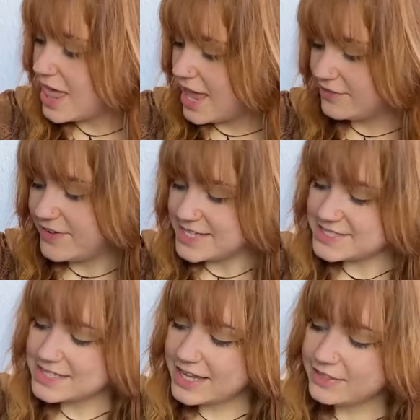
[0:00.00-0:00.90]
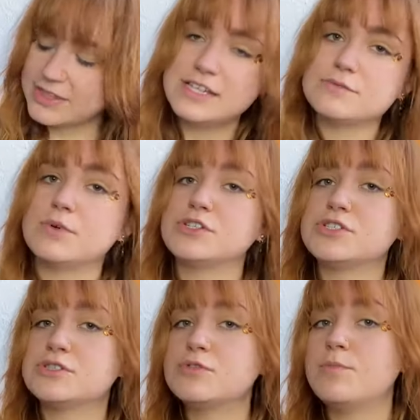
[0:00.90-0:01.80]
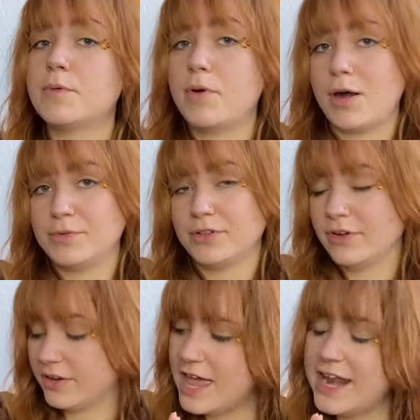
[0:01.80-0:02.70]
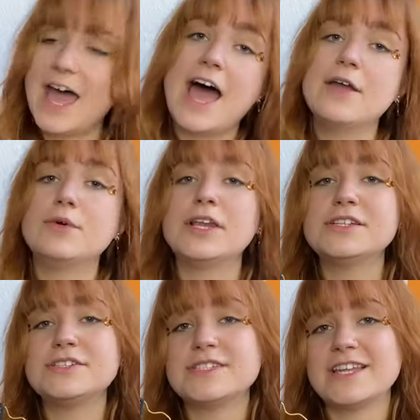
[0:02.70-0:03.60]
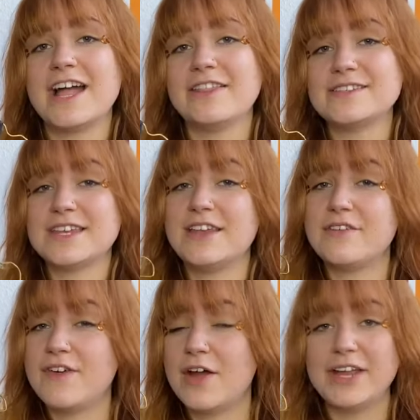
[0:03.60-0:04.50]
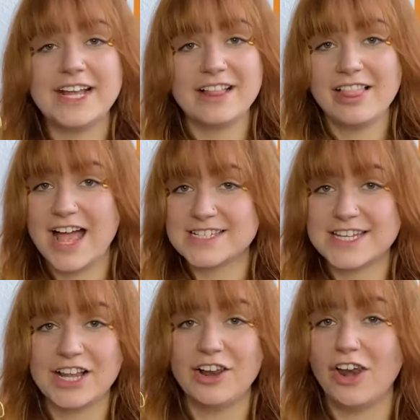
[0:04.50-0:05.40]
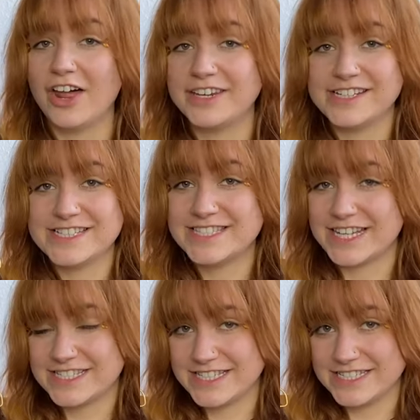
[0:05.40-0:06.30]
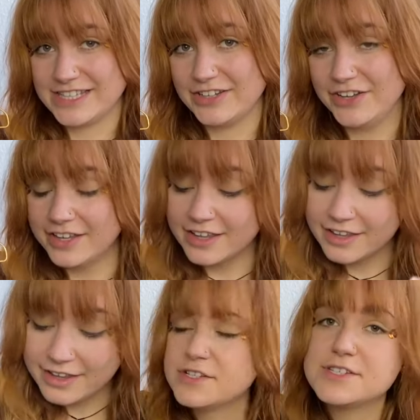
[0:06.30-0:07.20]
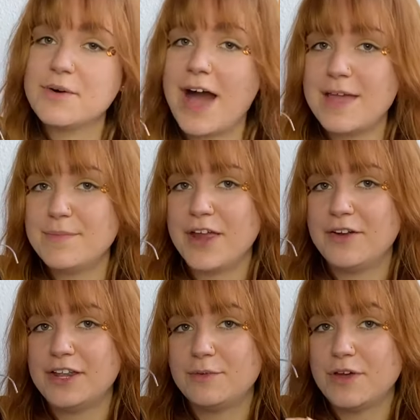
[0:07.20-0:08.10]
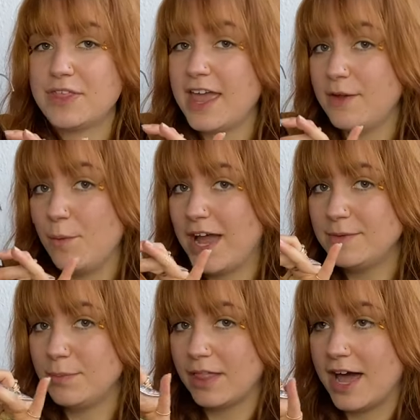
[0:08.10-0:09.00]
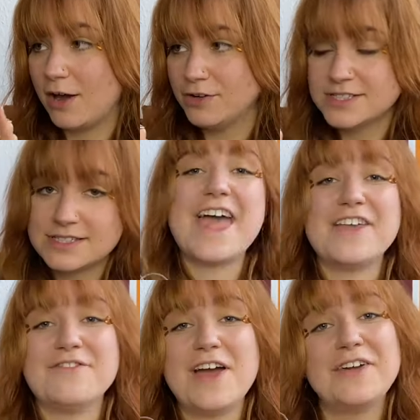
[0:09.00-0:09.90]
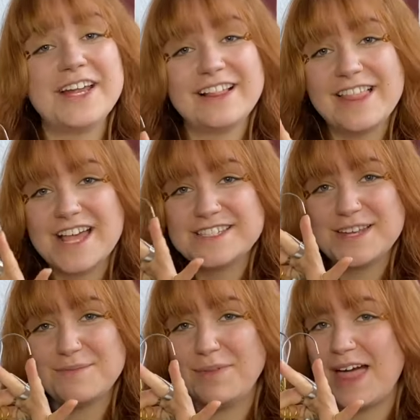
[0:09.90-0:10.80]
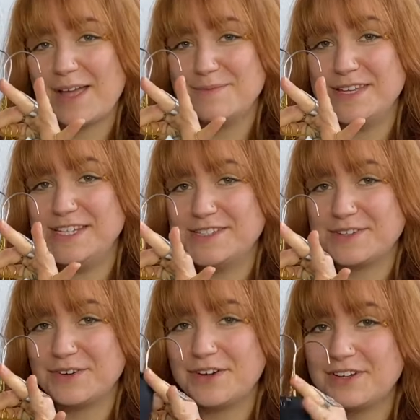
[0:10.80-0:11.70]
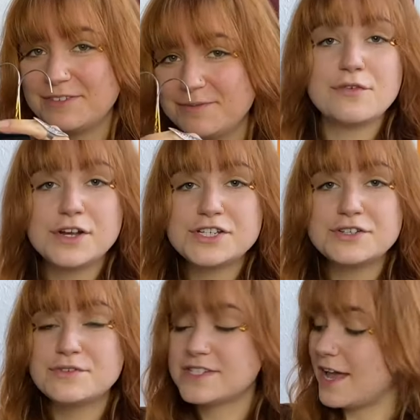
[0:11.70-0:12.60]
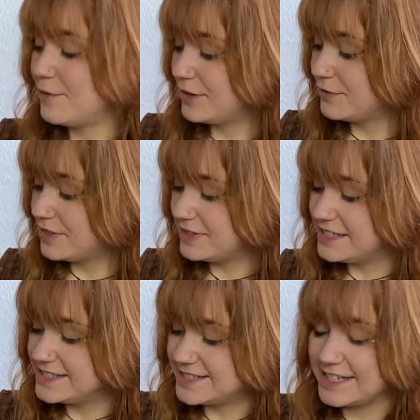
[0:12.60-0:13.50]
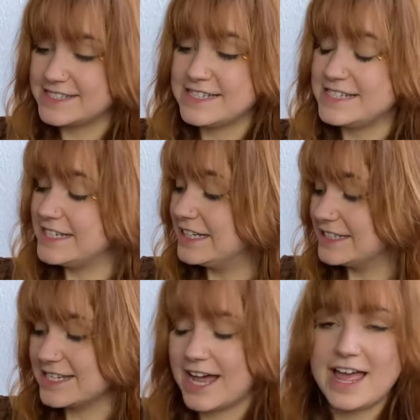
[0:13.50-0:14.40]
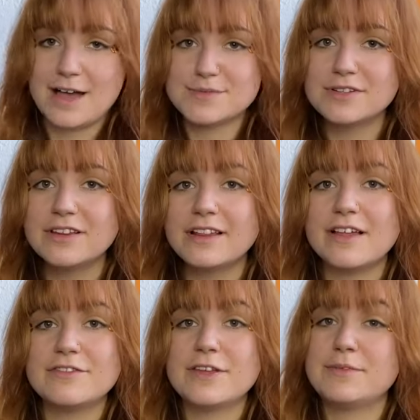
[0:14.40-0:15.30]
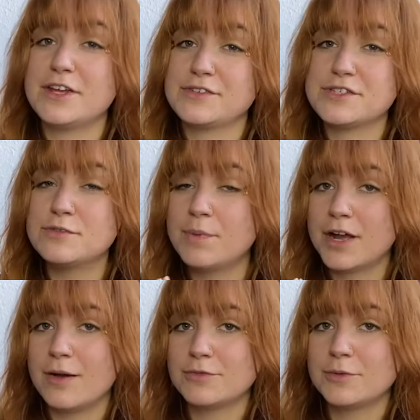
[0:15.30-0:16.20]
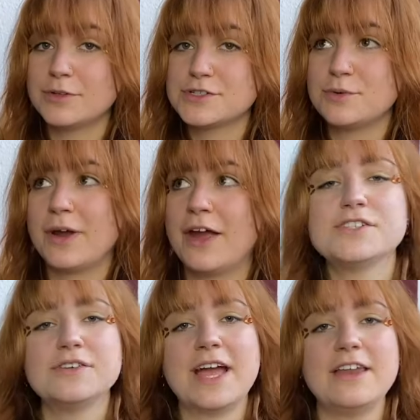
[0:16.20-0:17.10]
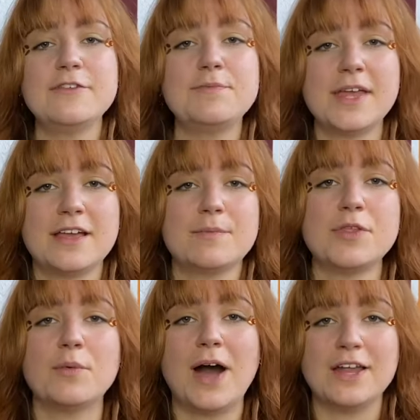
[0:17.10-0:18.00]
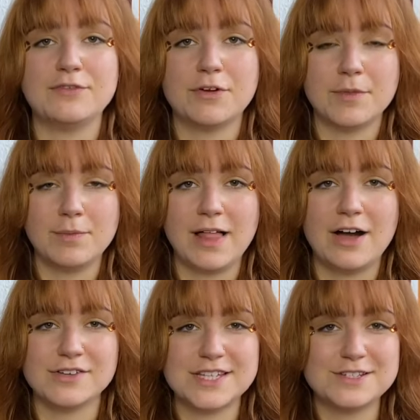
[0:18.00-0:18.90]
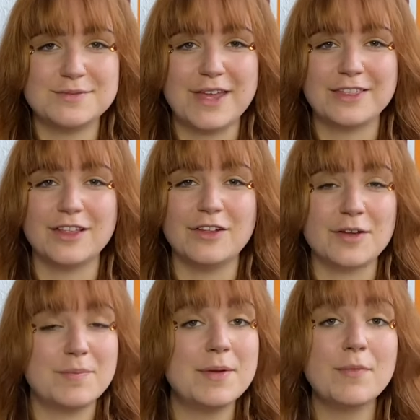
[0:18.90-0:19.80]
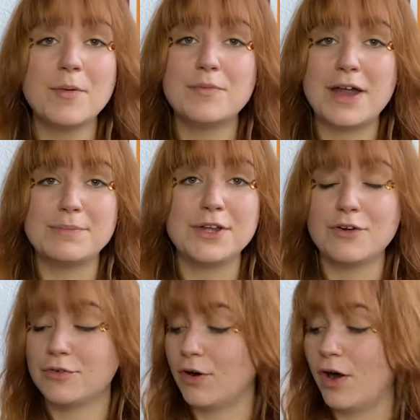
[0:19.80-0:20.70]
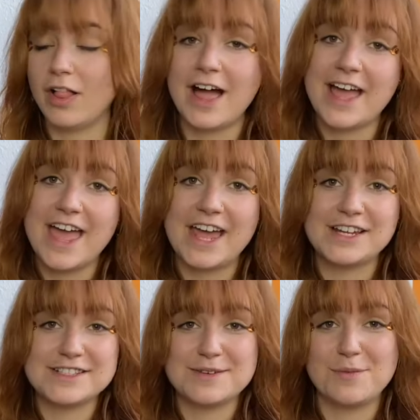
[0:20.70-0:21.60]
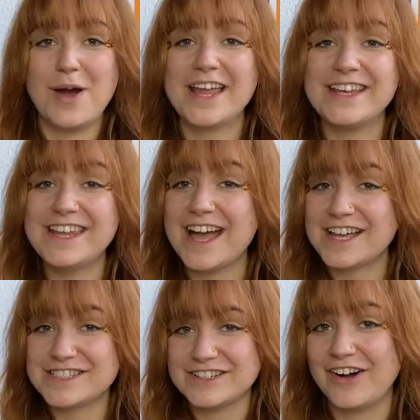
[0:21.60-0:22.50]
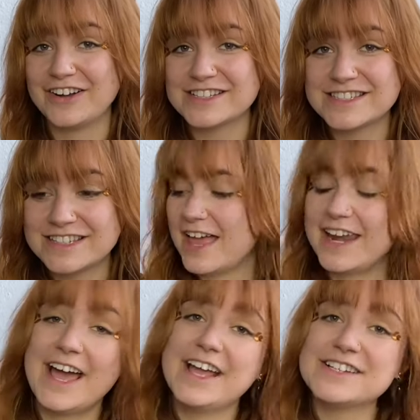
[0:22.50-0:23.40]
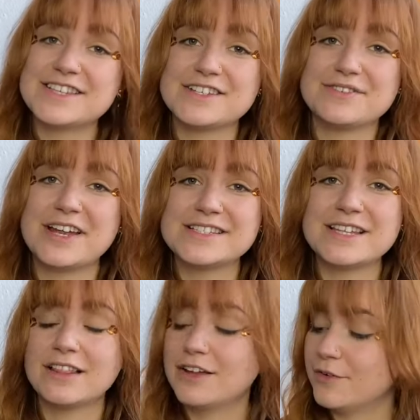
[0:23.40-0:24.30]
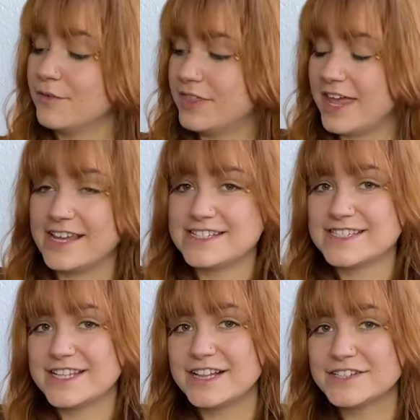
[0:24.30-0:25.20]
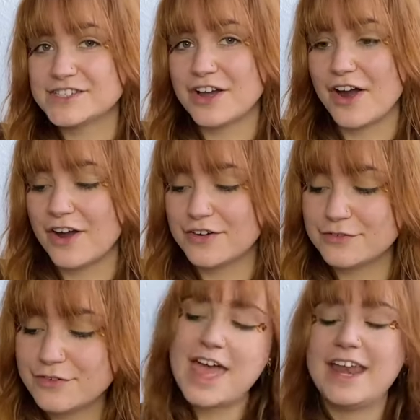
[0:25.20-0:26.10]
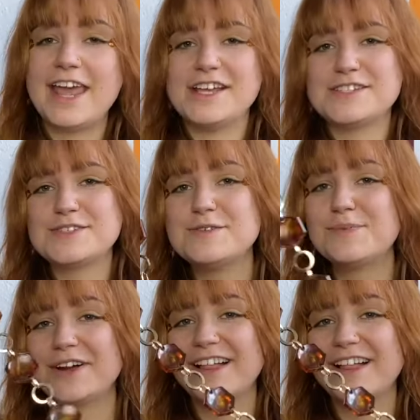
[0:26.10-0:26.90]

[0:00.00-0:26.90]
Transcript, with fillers: and vests like these were super popular. And I wanted to style this in a very classic London 60s look. So I paired it with a white blouse, a very classic black mini skirt. For shoes, I went with these 60s heels. I absolutely love them. They're super comfortable to wear. To kind of pick up the white from the blouse and to make the look a bit more preppy overall, I added some white knee-high socks, and I accessorized the look with a silk scarf and a super